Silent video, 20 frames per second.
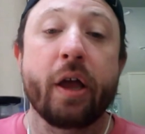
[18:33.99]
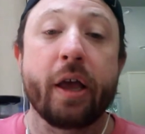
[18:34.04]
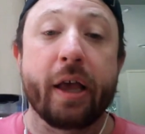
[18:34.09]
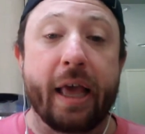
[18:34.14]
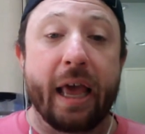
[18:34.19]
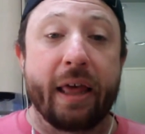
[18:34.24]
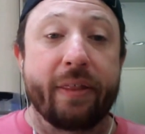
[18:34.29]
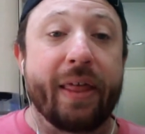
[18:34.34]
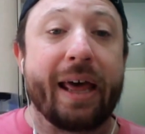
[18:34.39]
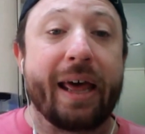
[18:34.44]

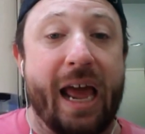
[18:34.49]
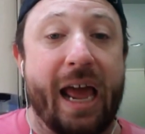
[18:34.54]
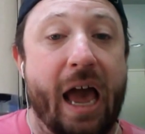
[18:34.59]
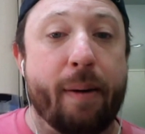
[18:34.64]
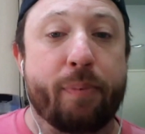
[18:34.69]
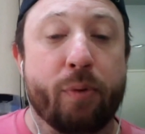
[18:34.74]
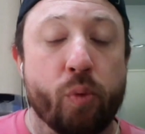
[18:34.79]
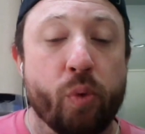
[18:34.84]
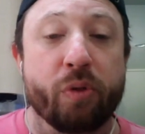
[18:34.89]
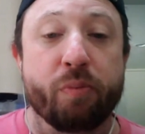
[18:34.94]
Can that
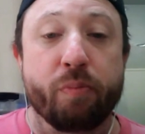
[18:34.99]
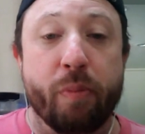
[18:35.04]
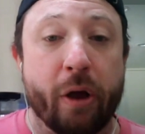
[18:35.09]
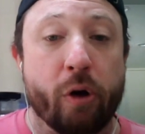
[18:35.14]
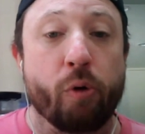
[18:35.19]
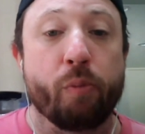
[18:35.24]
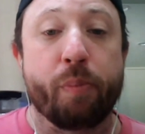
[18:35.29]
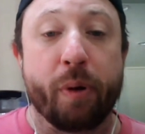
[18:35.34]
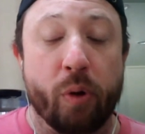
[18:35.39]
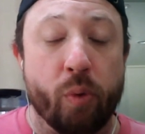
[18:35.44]
happen with
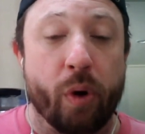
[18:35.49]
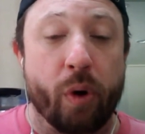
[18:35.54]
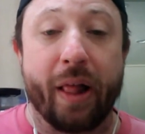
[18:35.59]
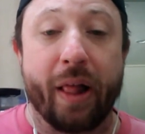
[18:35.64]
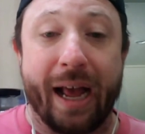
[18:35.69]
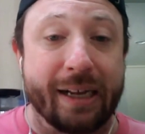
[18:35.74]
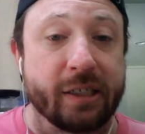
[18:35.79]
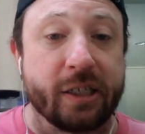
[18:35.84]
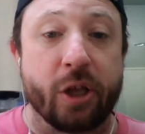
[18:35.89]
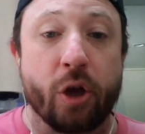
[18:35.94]
Michael Bidwill
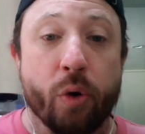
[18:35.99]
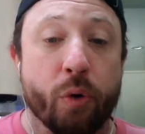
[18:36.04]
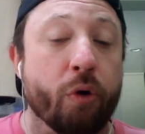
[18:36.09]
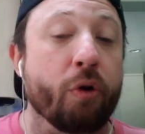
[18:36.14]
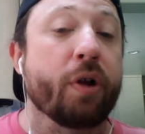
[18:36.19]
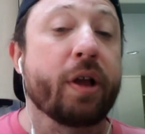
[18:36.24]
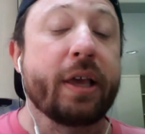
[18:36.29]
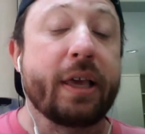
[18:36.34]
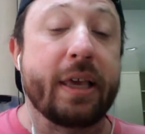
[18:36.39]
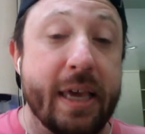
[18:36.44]
as the owner?
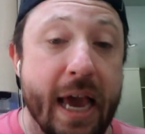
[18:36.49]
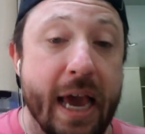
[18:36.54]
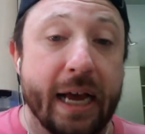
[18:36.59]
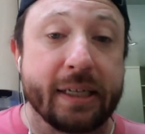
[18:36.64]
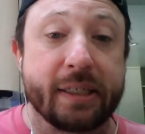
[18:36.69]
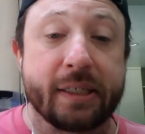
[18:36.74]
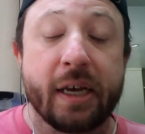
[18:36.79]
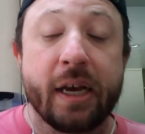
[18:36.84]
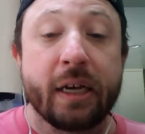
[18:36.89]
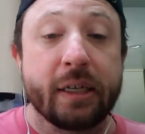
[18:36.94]

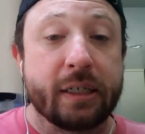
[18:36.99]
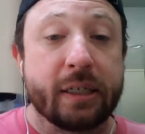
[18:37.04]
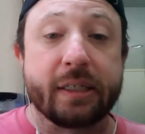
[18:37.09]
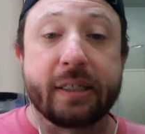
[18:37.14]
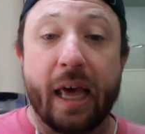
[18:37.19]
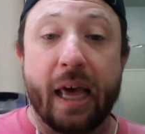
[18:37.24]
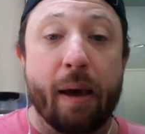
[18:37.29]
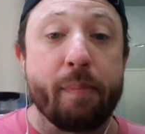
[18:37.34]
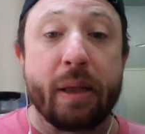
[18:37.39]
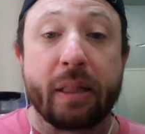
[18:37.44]
Yes. Does
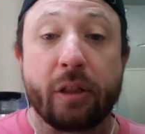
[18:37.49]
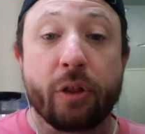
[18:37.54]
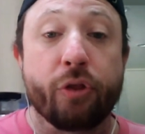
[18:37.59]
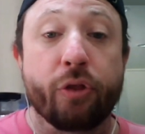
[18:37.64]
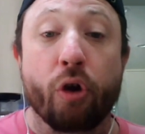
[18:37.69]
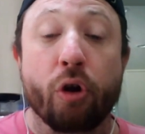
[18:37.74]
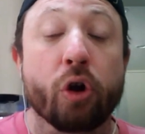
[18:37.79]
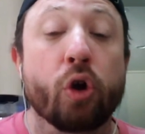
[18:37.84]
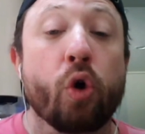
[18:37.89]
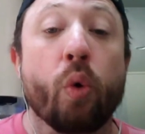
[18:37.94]
that mean that
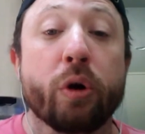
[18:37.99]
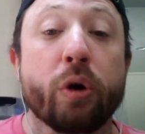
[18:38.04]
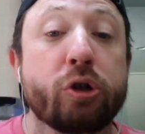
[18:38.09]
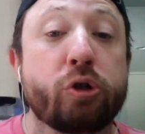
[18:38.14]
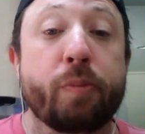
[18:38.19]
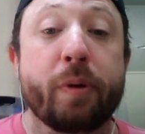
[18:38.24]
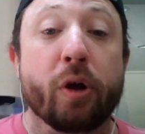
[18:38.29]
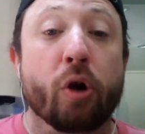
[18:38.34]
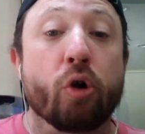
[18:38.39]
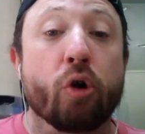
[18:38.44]
there are going to
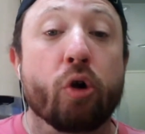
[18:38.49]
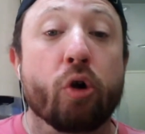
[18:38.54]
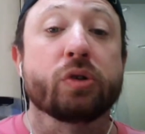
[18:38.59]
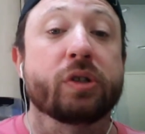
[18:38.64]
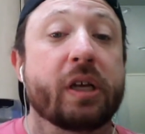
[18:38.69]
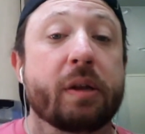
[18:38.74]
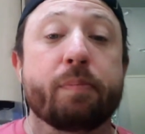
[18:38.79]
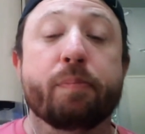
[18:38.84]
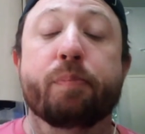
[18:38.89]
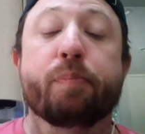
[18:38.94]
be hurdles
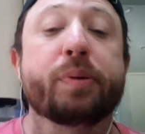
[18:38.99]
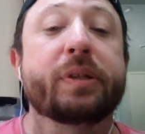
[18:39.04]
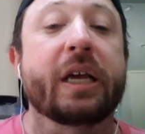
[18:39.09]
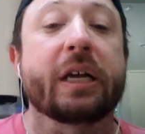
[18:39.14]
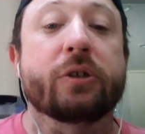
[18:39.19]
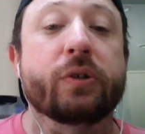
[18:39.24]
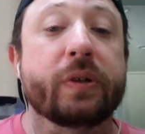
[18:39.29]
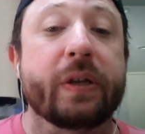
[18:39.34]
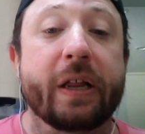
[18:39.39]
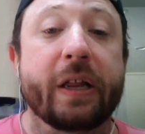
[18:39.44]
that
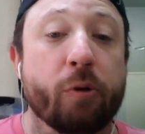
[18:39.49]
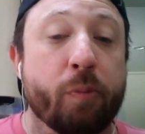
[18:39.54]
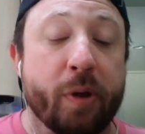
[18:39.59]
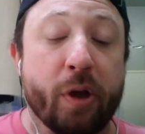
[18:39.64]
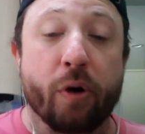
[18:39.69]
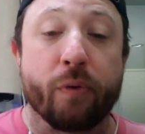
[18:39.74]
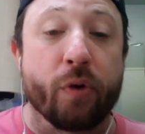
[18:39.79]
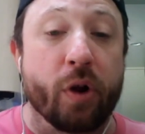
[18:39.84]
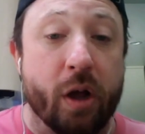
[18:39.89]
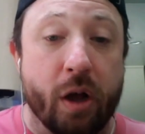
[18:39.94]
potentially need to
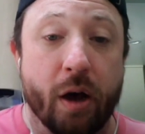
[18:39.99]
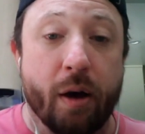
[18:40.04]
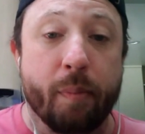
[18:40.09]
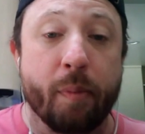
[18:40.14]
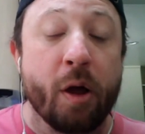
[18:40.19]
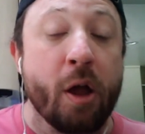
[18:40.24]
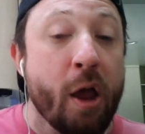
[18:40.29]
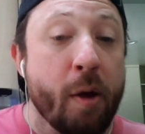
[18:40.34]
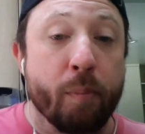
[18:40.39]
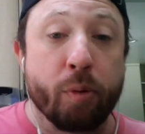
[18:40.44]
be
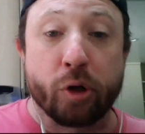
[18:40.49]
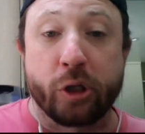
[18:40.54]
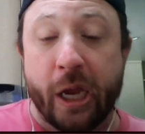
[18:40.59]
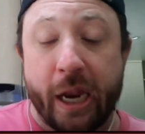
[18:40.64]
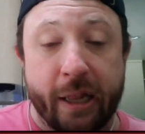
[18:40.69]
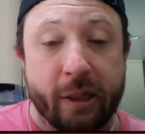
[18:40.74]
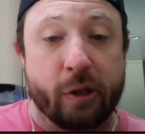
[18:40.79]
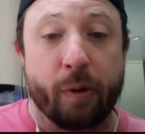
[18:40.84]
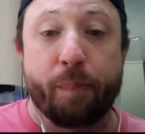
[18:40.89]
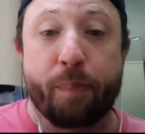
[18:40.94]
overcome
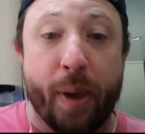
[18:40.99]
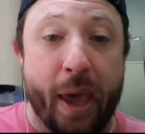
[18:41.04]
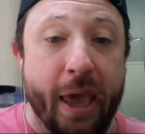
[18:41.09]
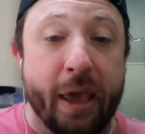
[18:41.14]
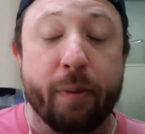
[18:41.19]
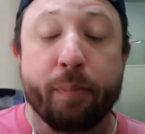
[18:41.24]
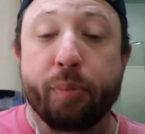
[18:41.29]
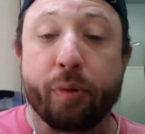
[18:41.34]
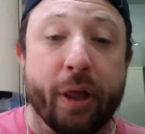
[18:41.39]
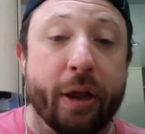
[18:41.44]
pertaining to
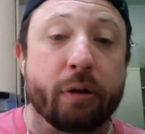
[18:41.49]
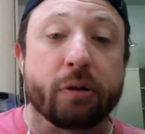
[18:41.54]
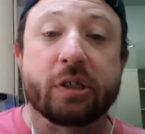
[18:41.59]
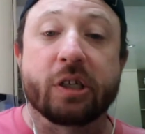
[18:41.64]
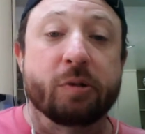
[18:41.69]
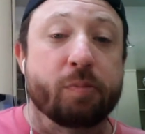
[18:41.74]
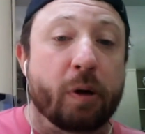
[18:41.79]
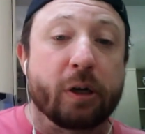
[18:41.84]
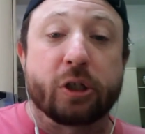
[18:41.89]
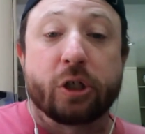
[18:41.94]
paying players
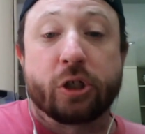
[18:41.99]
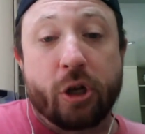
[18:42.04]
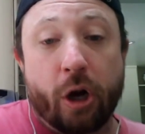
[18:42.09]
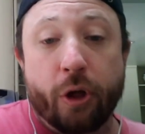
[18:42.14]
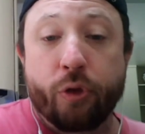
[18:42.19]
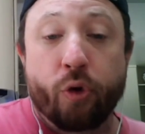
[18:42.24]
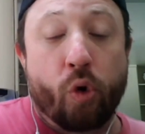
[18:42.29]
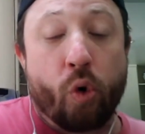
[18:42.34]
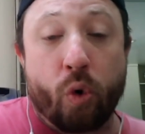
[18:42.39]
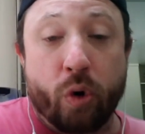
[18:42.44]
as much as
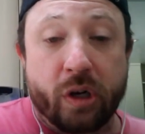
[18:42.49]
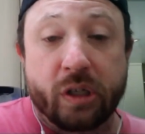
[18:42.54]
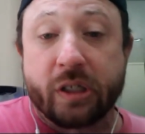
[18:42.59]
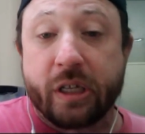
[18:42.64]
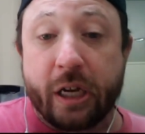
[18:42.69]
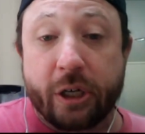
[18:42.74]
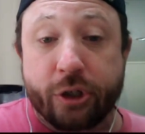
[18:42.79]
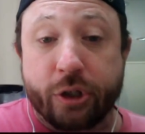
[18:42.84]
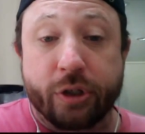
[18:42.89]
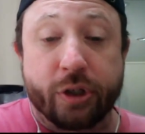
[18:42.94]
other
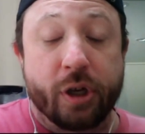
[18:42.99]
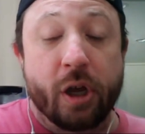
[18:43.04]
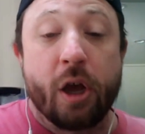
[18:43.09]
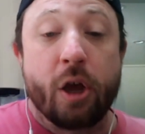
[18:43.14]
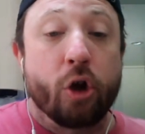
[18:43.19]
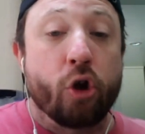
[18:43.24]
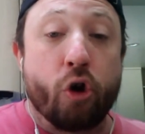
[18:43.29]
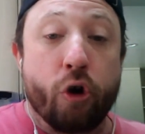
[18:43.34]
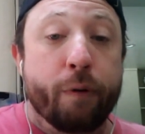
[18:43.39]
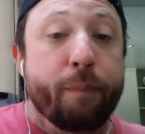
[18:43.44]
organizations
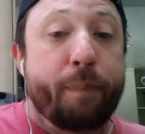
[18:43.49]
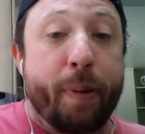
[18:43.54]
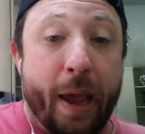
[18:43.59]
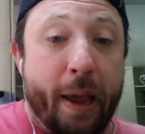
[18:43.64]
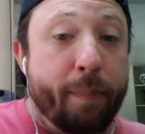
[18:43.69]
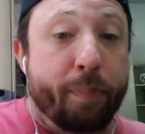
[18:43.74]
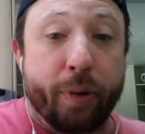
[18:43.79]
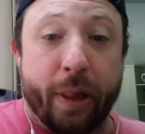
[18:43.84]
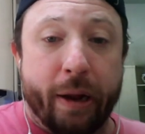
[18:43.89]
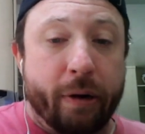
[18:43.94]
could
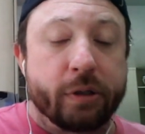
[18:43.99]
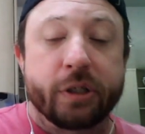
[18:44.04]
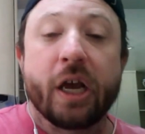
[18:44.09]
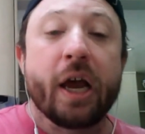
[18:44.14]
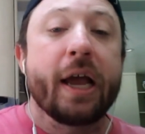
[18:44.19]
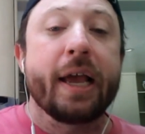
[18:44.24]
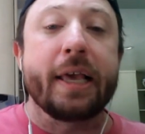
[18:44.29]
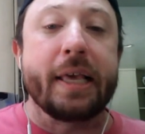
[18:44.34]
pay players?